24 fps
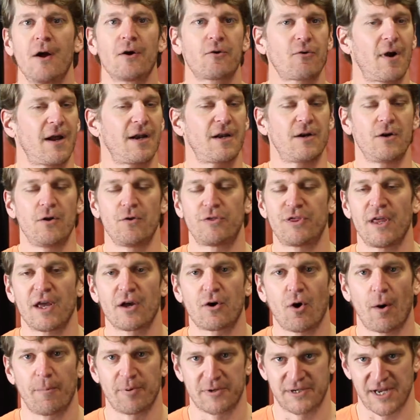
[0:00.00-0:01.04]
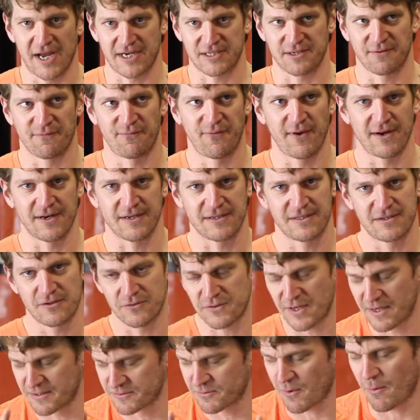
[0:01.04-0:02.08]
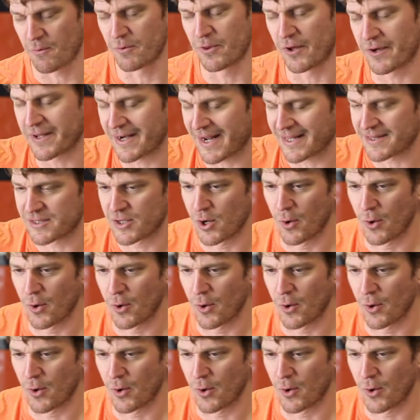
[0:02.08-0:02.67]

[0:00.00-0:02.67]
creating a new thing called protection fitness. So here's what we're looking at